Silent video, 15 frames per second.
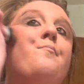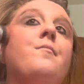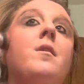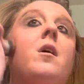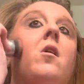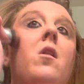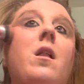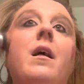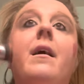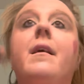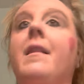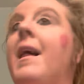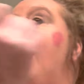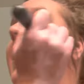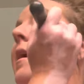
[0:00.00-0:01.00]
go like
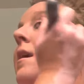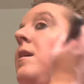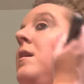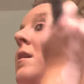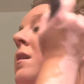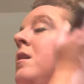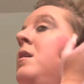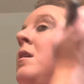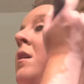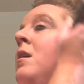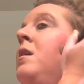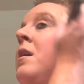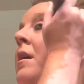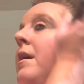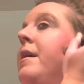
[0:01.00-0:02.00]
that
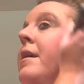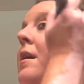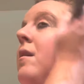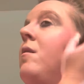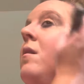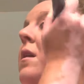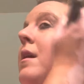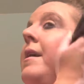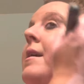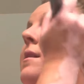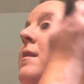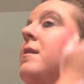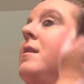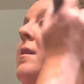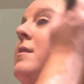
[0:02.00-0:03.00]
and go
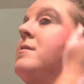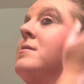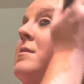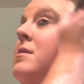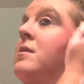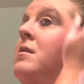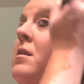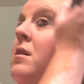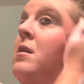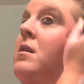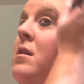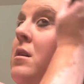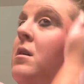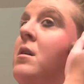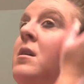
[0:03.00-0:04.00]
like this.
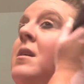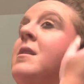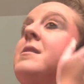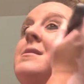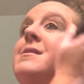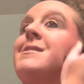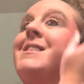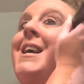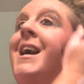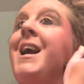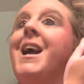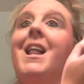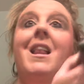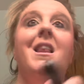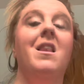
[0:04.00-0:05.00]

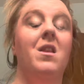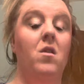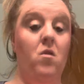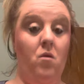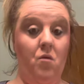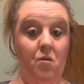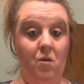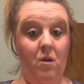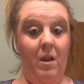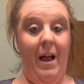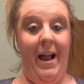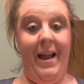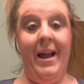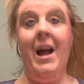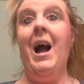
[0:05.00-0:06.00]
See,
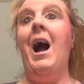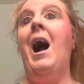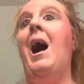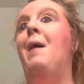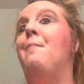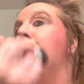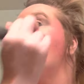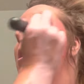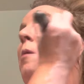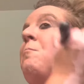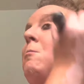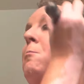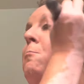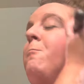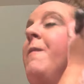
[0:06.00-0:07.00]
like I
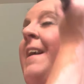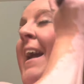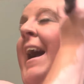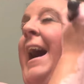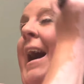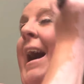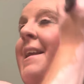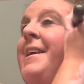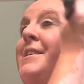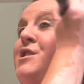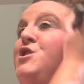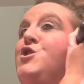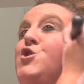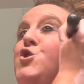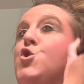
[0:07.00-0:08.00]
probably
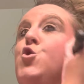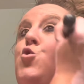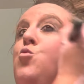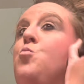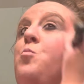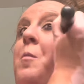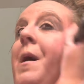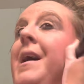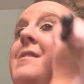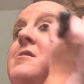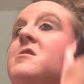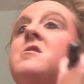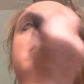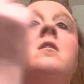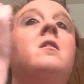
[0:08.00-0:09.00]
added too
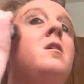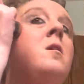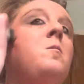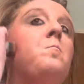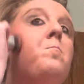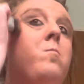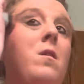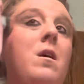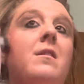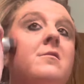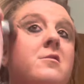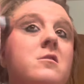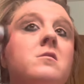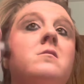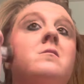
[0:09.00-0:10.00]
much
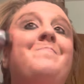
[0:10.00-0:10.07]
blush,